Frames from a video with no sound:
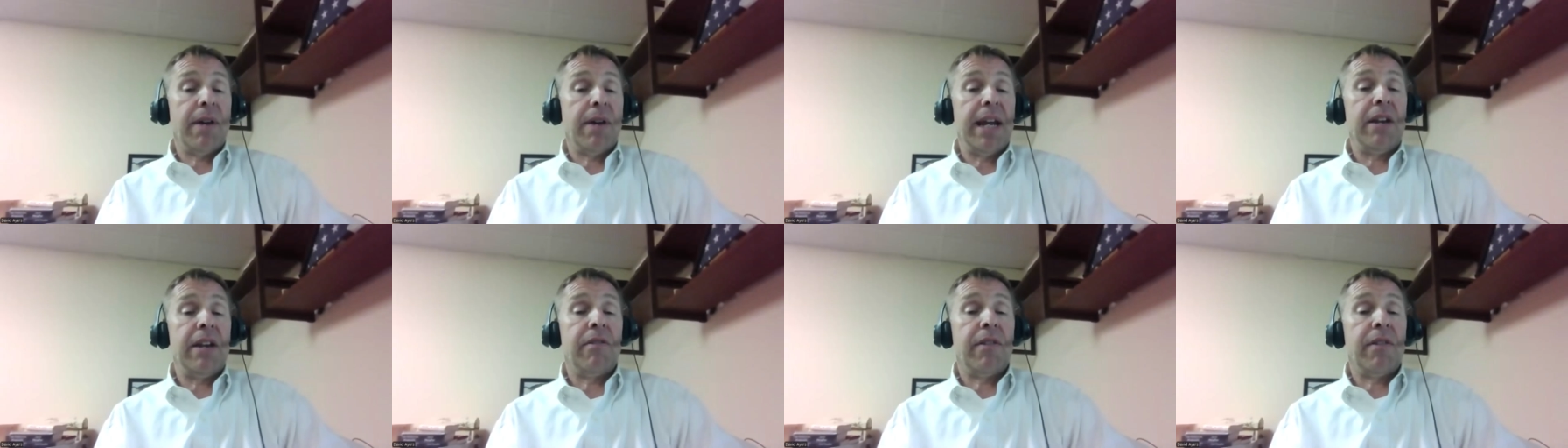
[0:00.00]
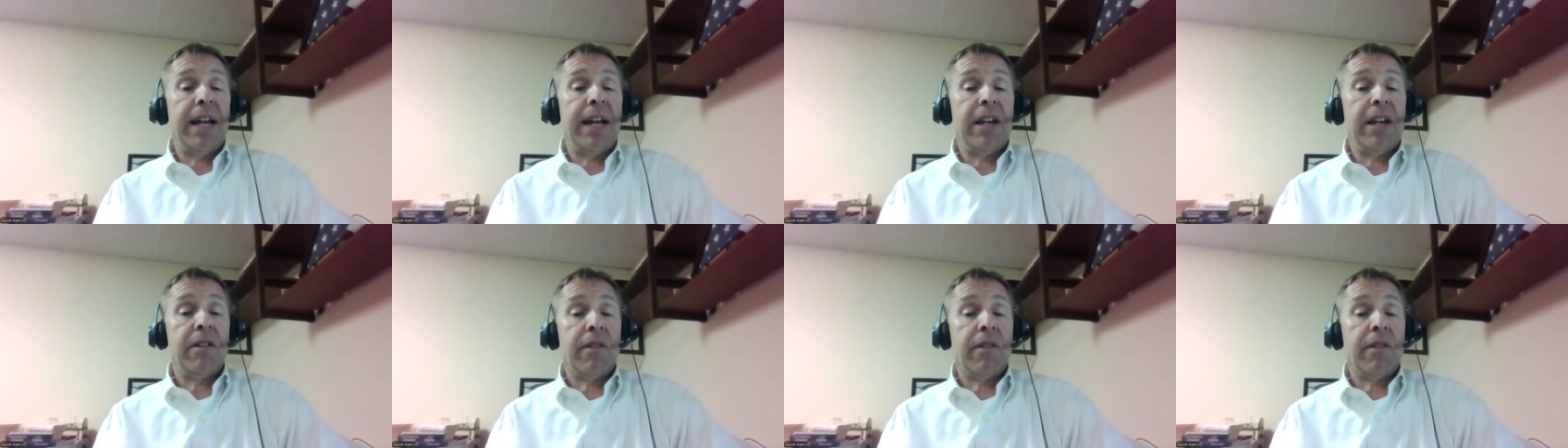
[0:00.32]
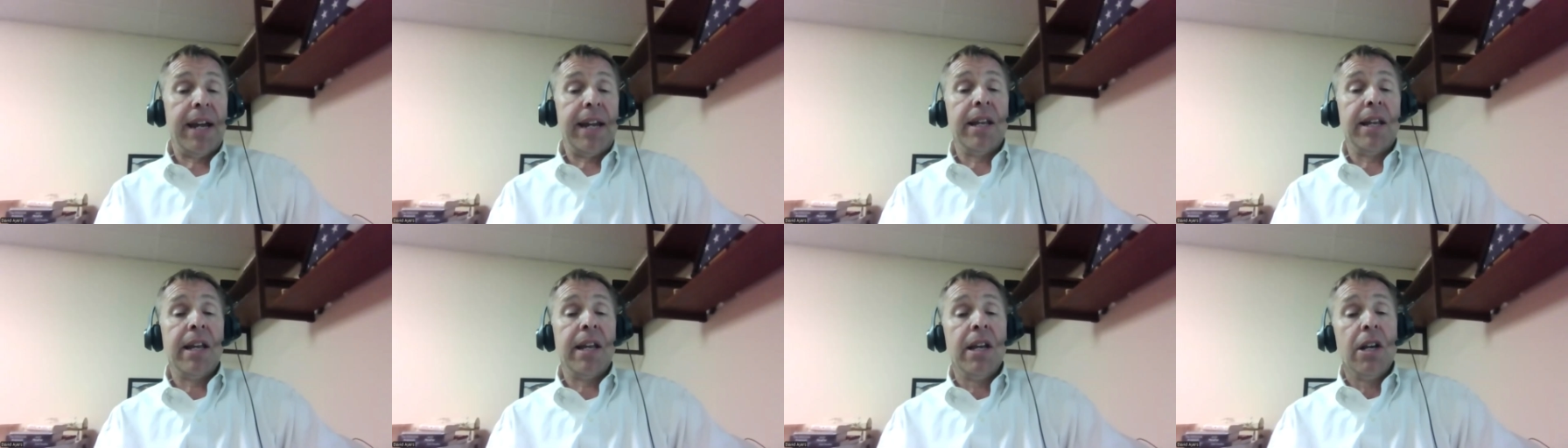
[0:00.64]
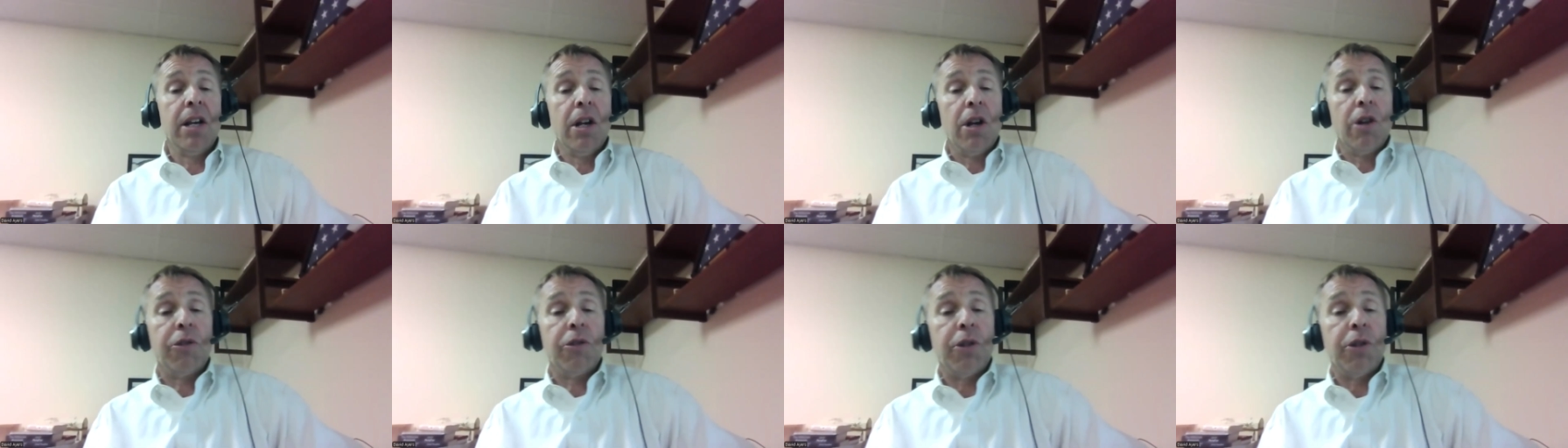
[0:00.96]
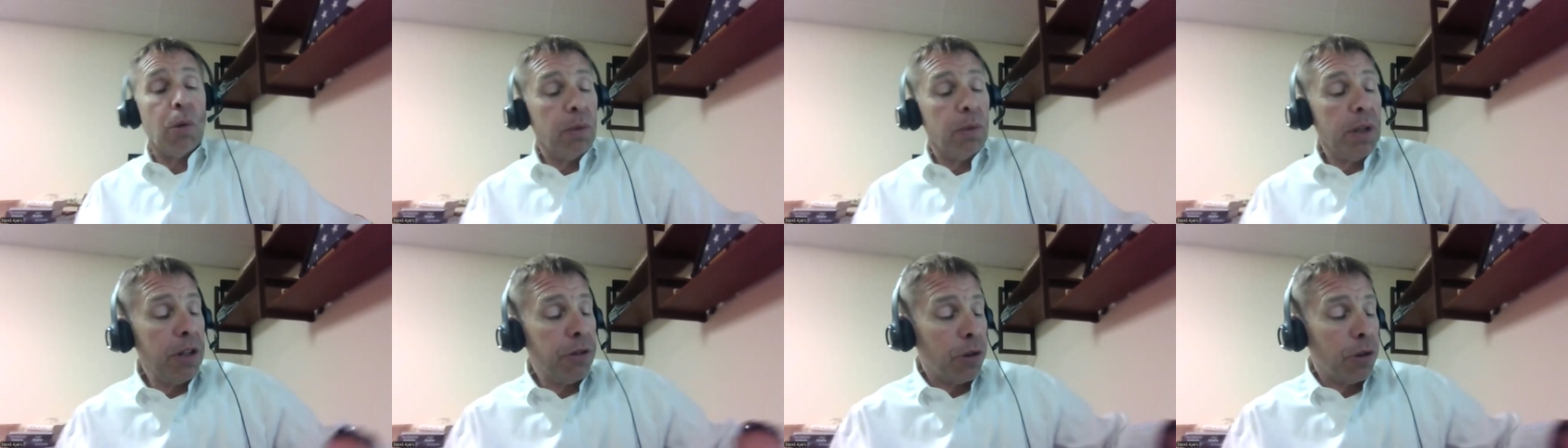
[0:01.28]
right, right, right. So
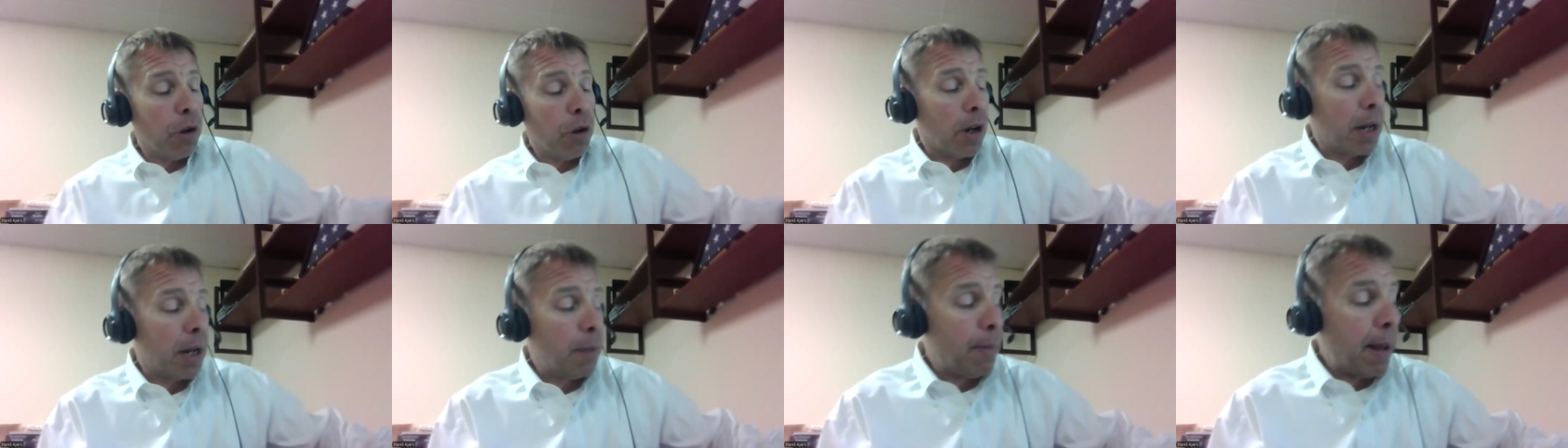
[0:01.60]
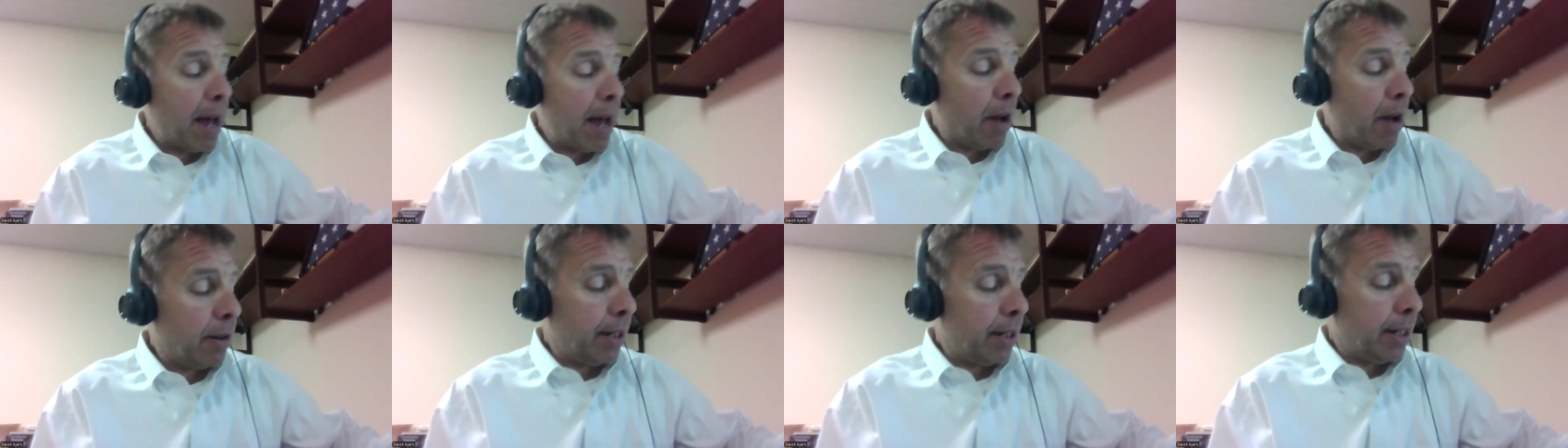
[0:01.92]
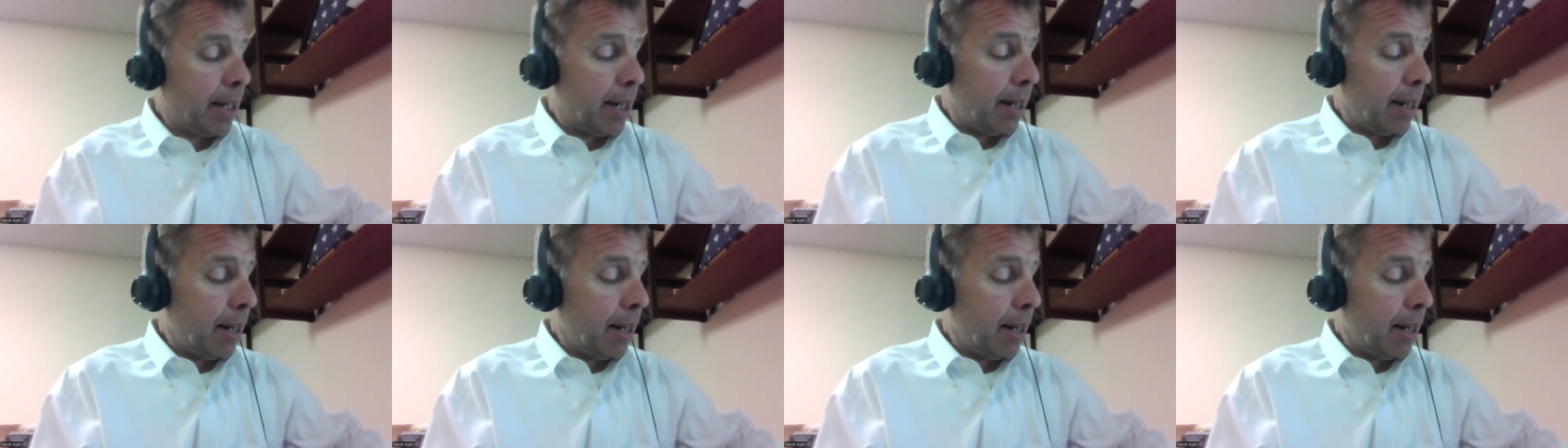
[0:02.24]
let's talk about.